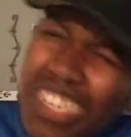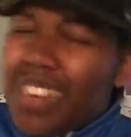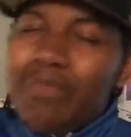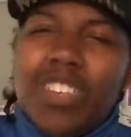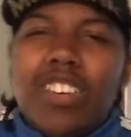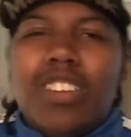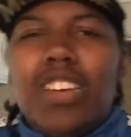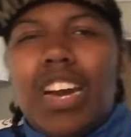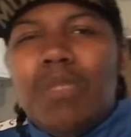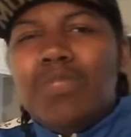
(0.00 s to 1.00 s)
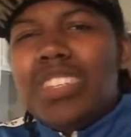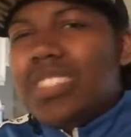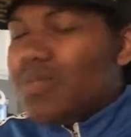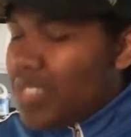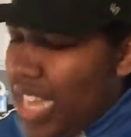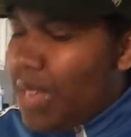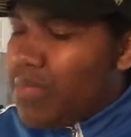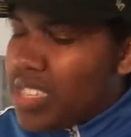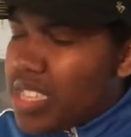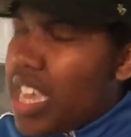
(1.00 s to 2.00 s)
up here, you know what I mean? So with that
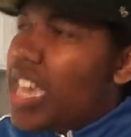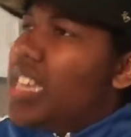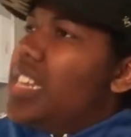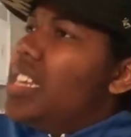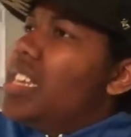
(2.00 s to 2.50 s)
being said,